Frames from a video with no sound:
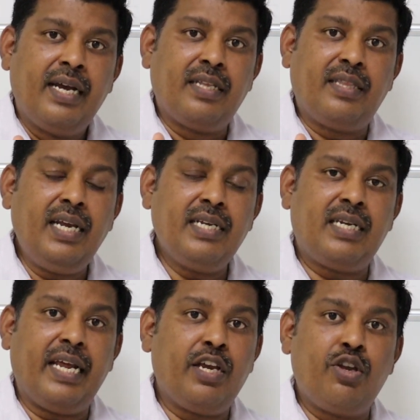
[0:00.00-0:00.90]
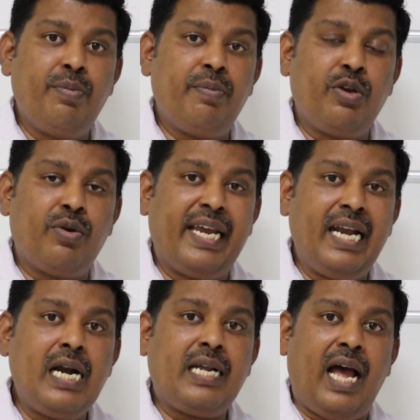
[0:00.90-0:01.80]
the thing is like, you
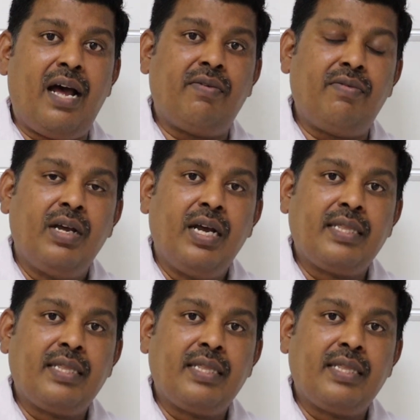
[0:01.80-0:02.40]
cannot have